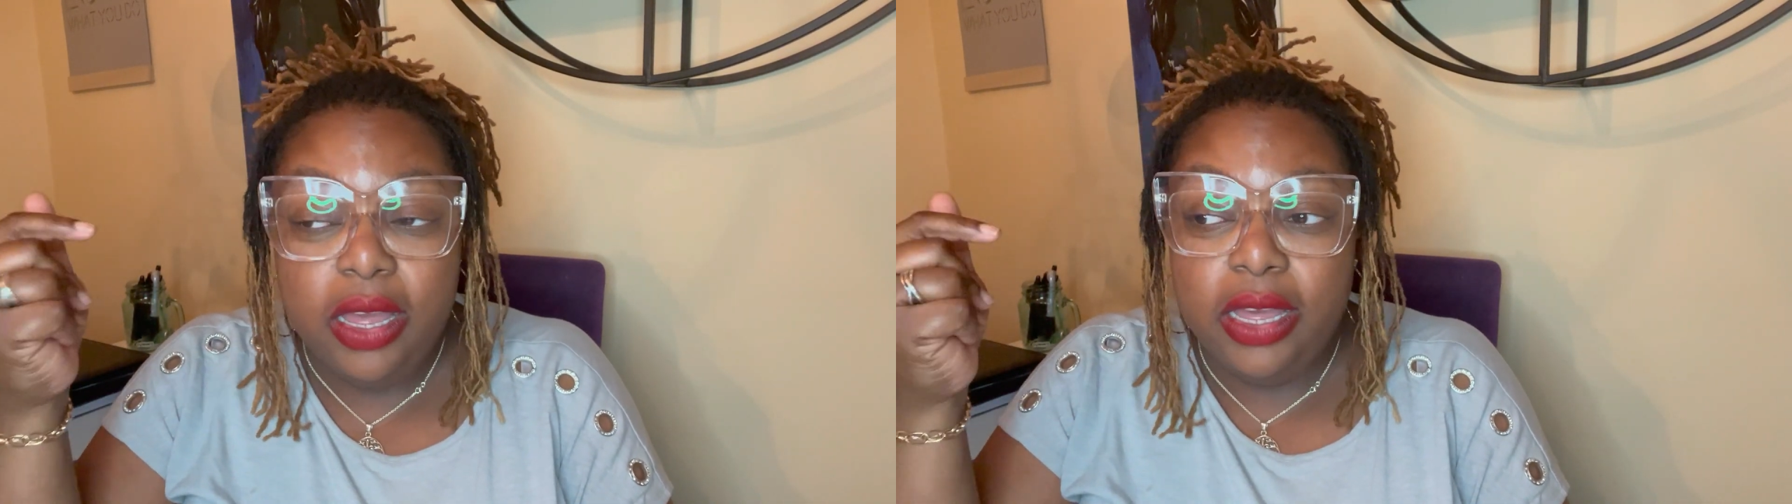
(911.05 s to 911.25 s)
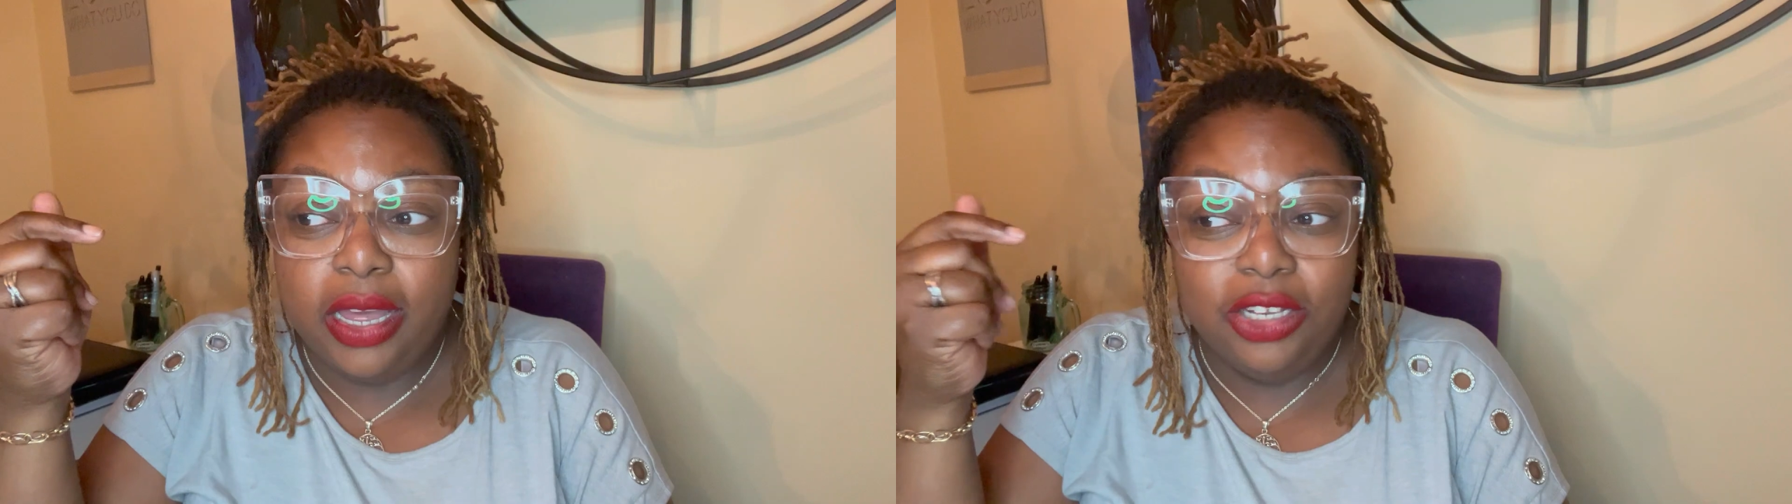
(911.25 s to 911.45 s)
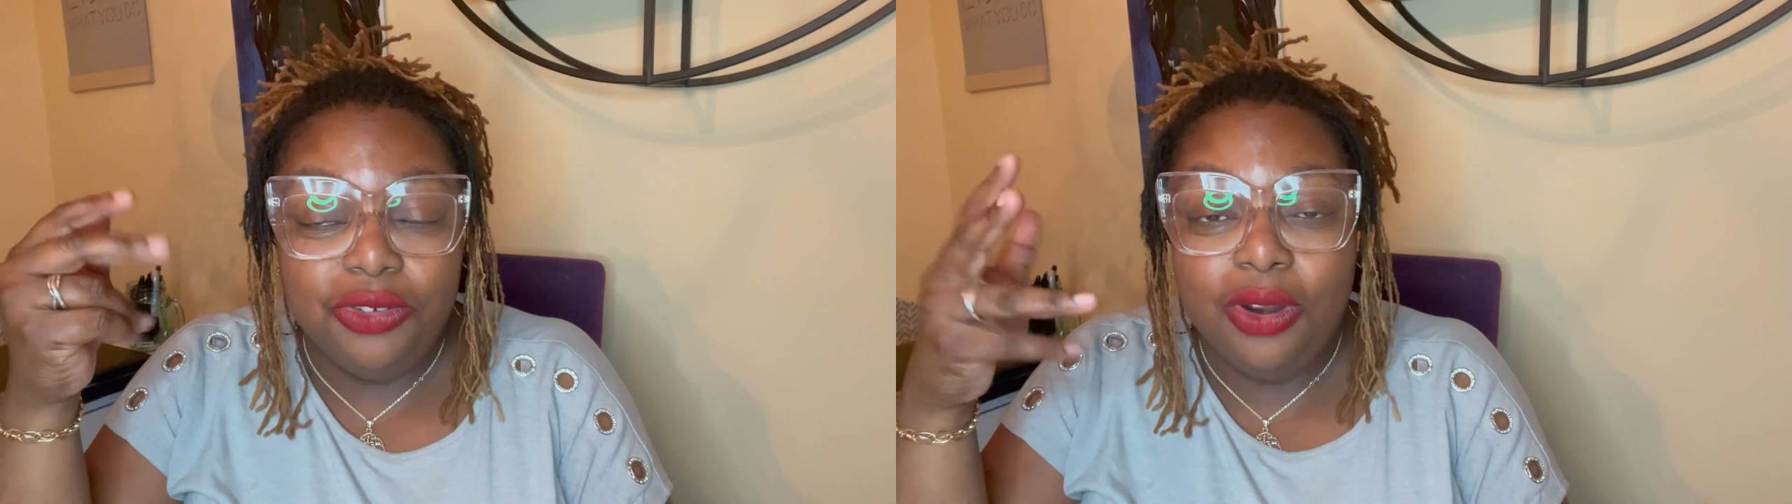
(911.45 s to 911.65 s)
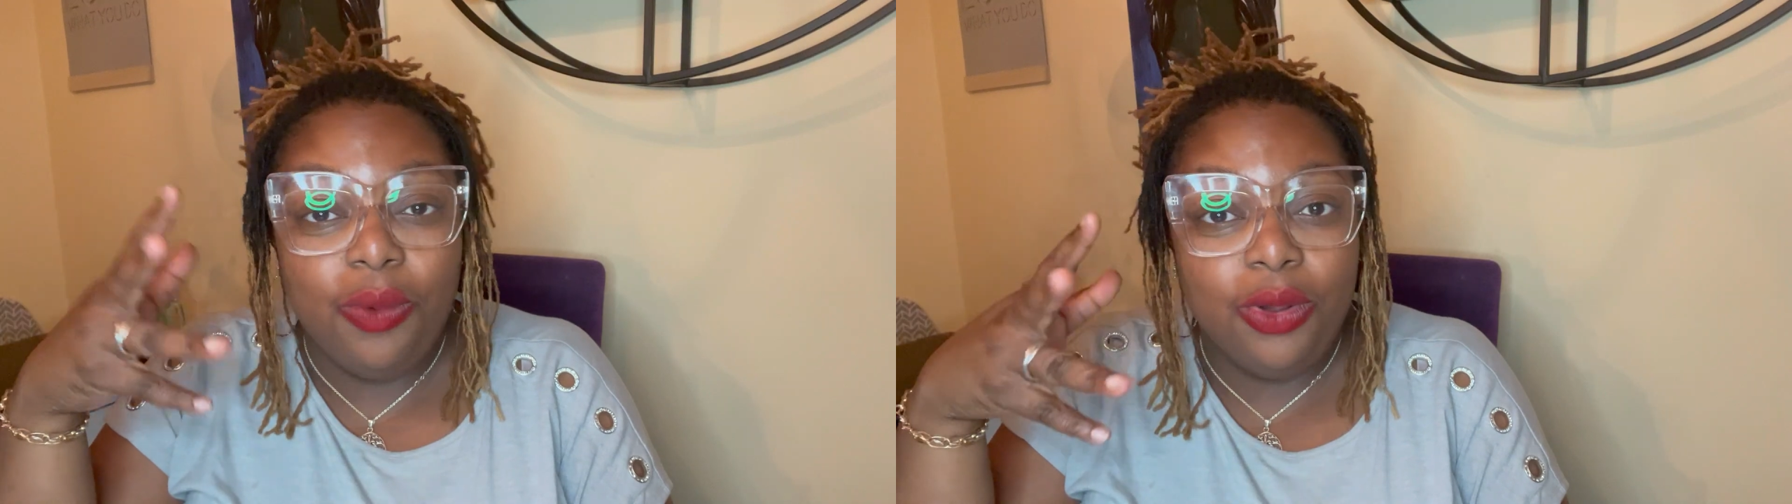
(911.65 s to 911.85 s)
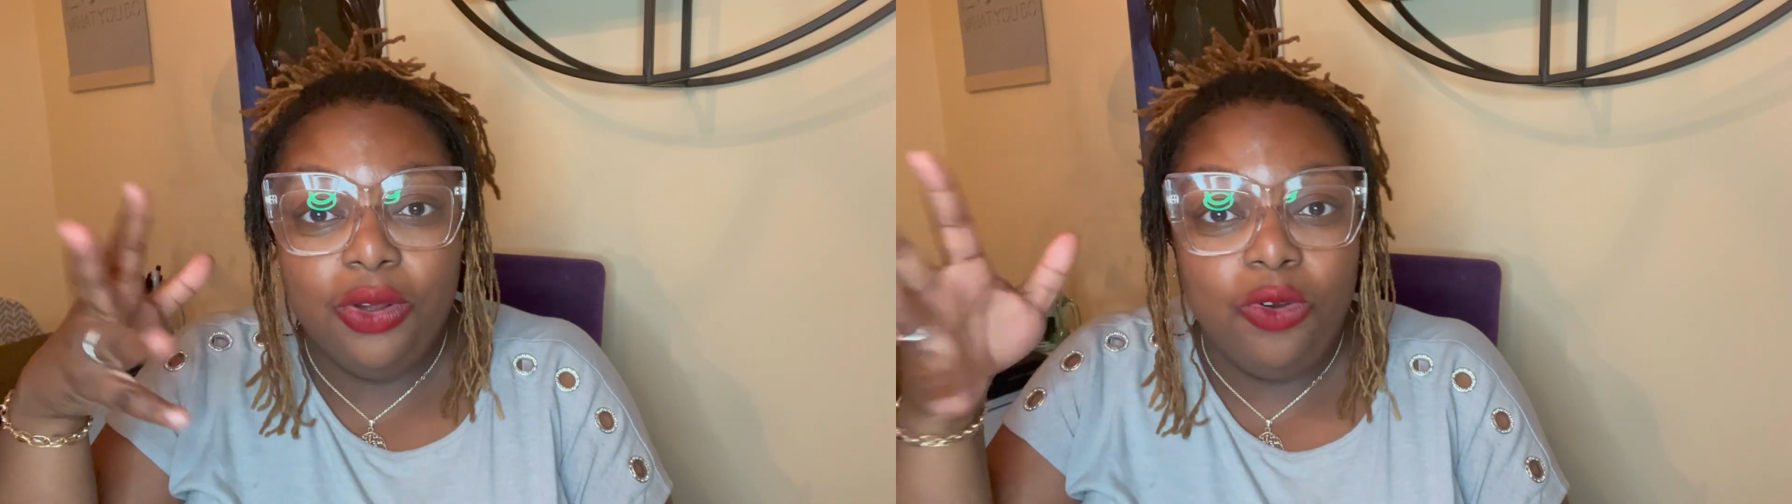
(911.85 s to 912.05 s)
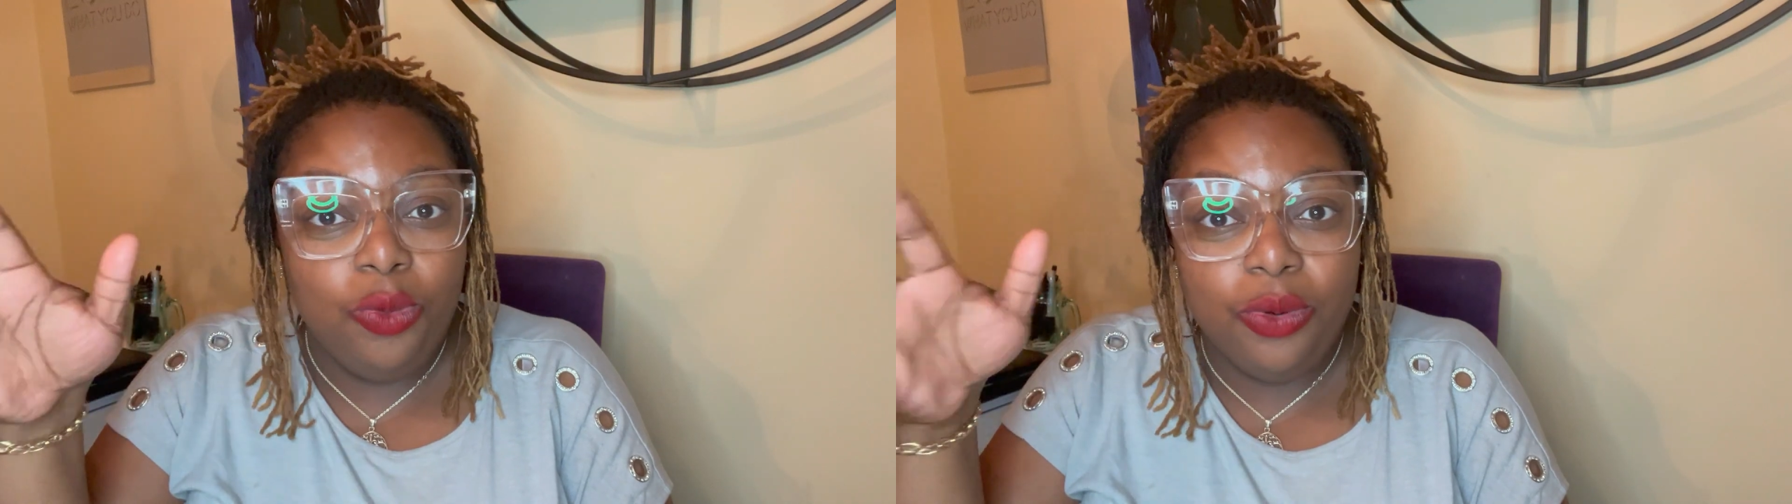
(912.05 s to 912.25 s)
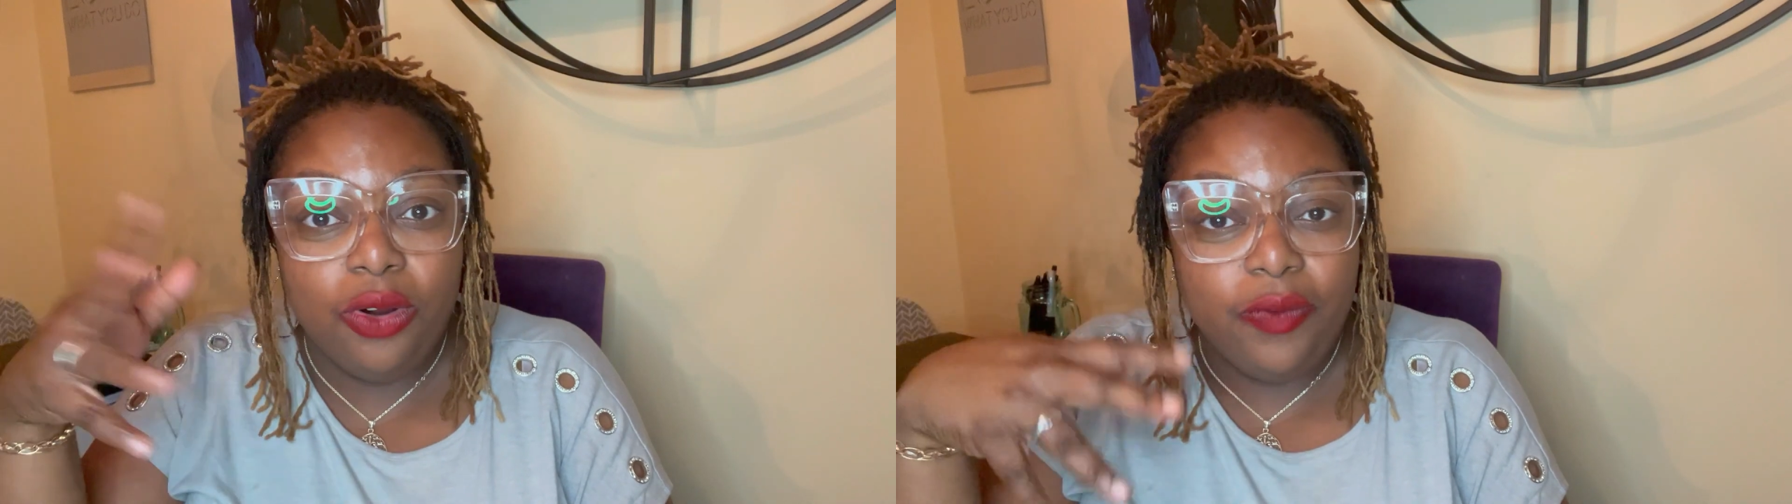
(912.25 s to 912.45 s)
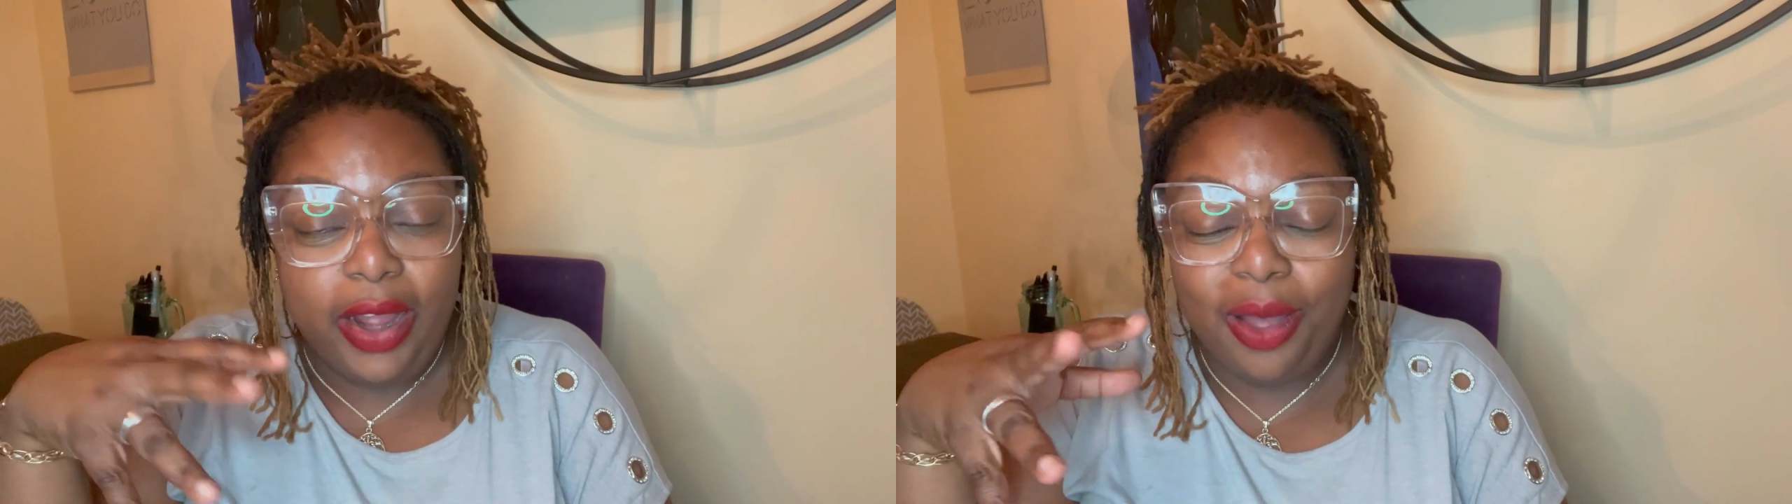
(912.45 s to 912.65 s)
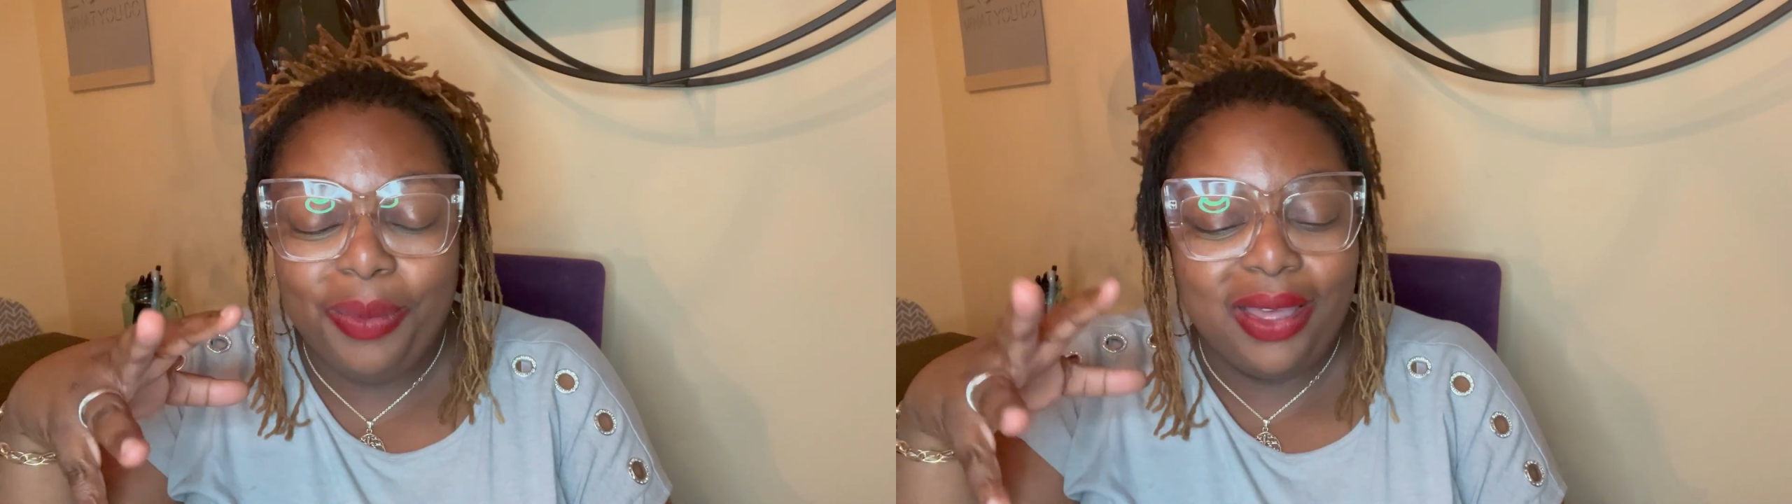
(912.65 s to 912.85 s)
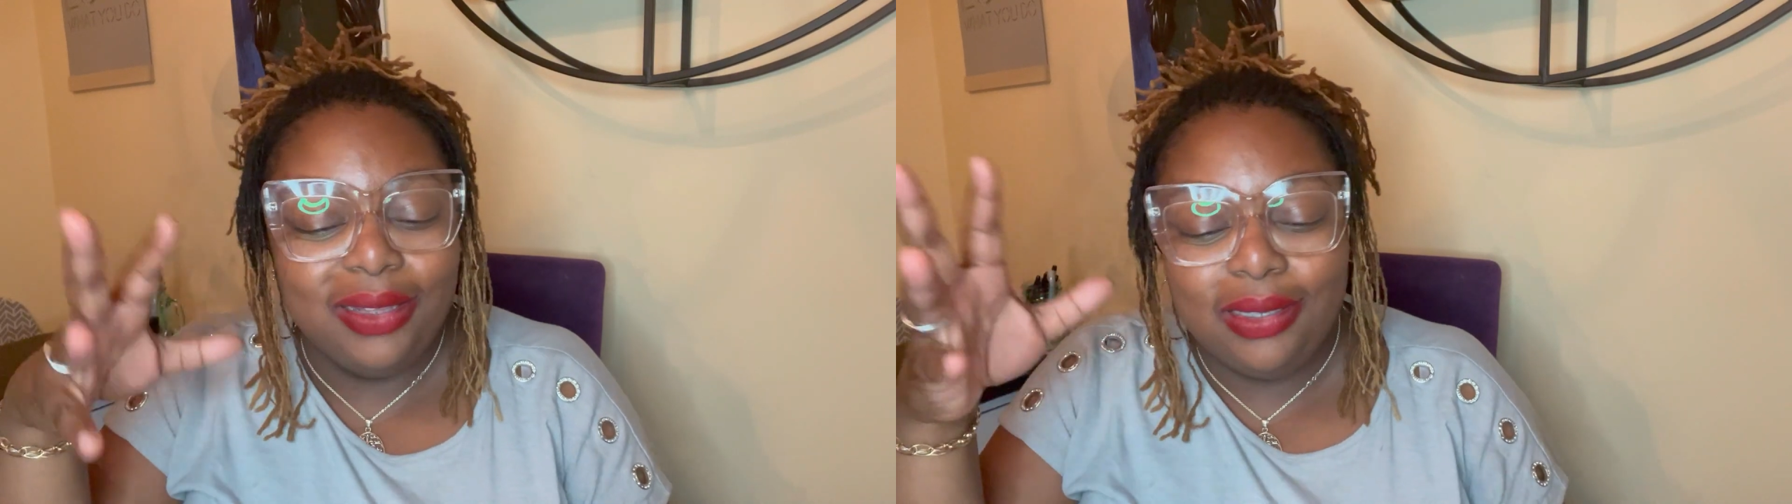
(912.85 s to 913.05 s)
because you don't want to Uber around
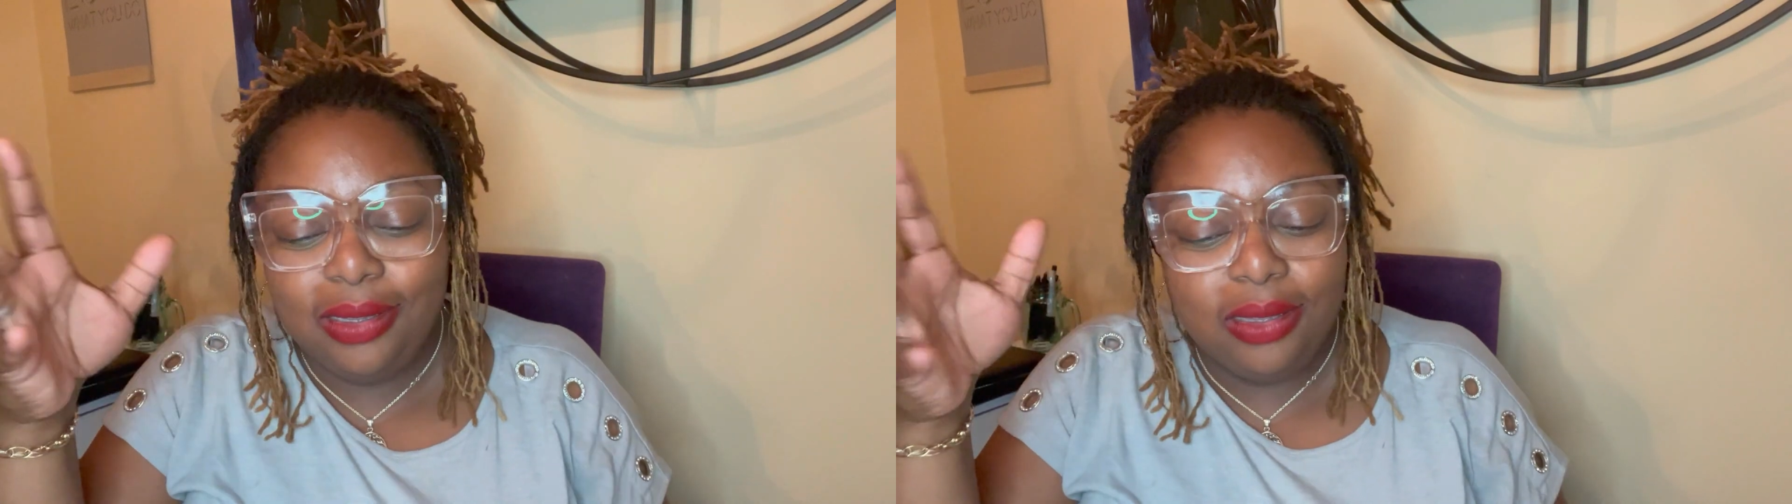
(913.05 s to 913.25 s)
because